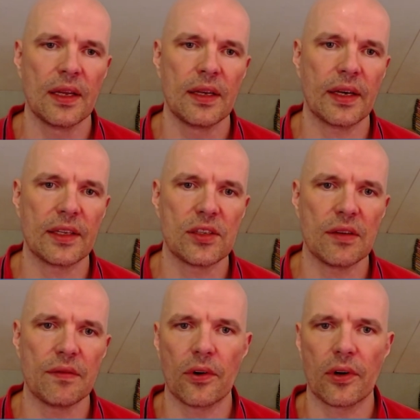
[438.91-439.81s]
Knight
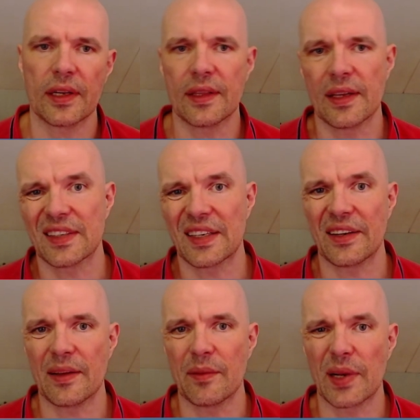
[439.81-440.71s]
g4, and then
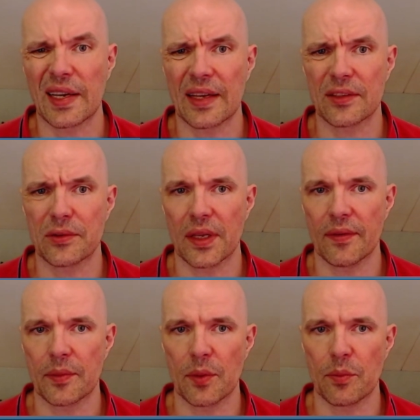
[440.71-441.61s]
suddenly black has to give
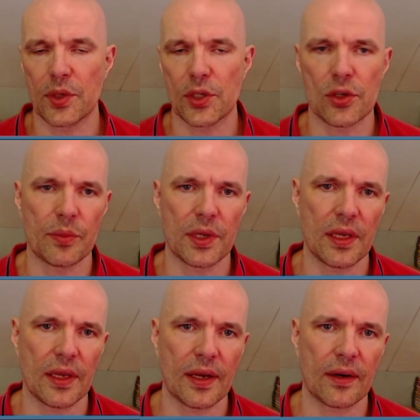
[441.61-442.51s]
up the bishop
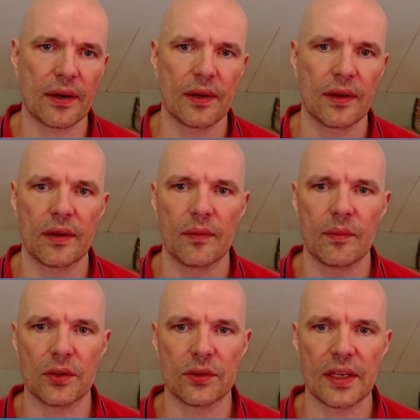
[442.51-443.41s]
here
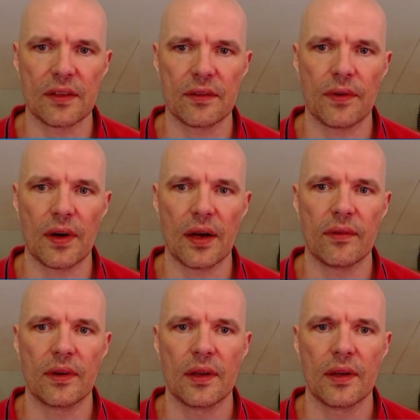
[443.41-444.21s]
because h5.